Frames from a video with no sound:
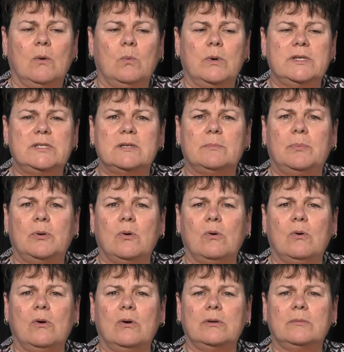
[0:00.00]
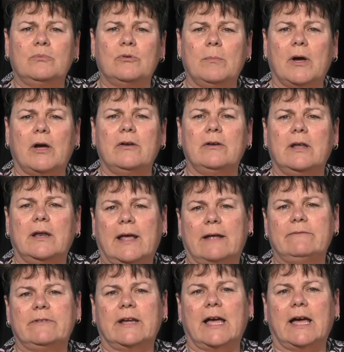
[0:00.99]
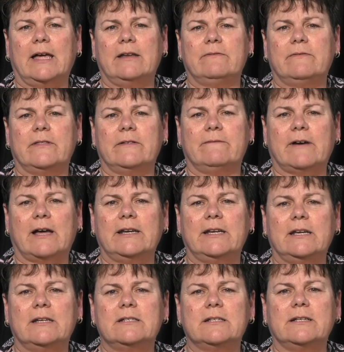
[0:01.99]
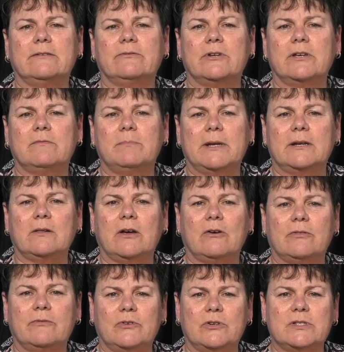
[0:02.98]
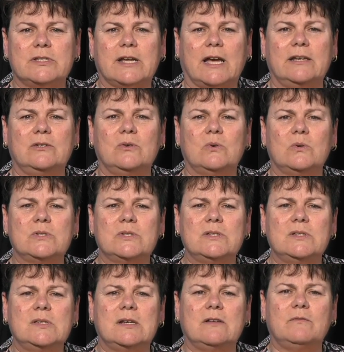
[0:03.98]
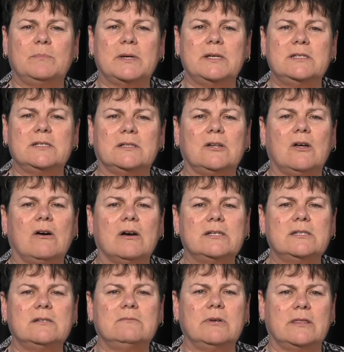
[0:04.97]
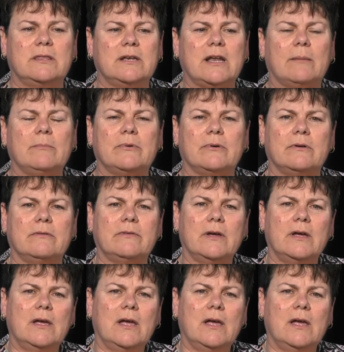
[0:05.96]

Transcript: We support, promote and advocate for the funding and delivery of mental health first aid courses and have been delighted with the number of